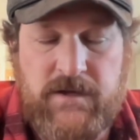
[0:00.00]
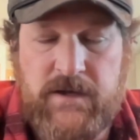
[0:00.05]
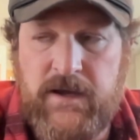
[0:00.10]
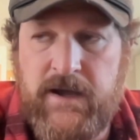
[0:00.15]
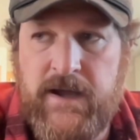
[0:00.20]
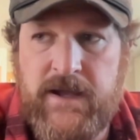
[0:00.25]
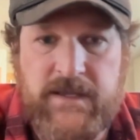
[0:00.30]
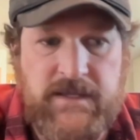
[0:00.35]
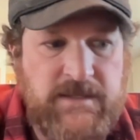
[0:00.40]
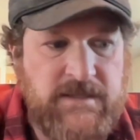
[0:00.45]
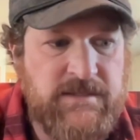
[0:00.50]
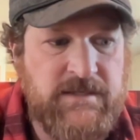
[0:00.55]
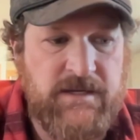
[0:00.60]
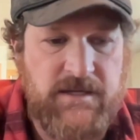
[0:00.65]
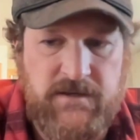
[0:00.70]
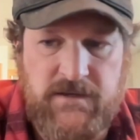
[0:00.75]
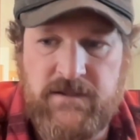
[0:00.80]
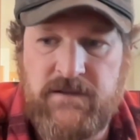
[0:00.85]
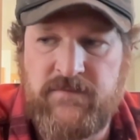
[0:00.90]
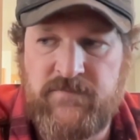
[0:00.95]
I
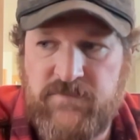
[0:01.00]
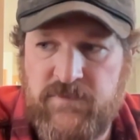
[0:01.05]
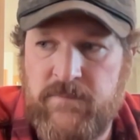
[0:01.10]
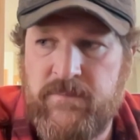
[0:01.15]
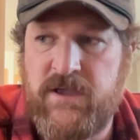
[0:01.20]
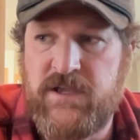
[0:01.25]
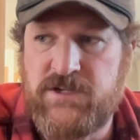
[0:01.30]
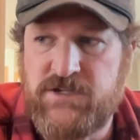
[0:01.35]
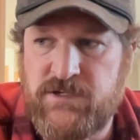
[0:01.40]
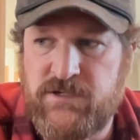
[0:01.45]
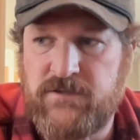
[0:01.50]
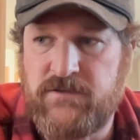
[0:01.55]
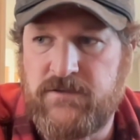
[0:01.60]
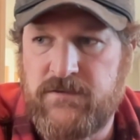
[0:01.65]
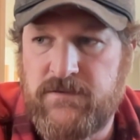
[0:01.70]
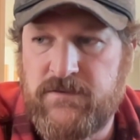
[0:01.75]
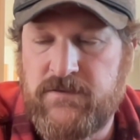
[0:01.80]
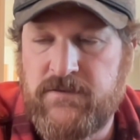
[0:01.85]
get inflammation.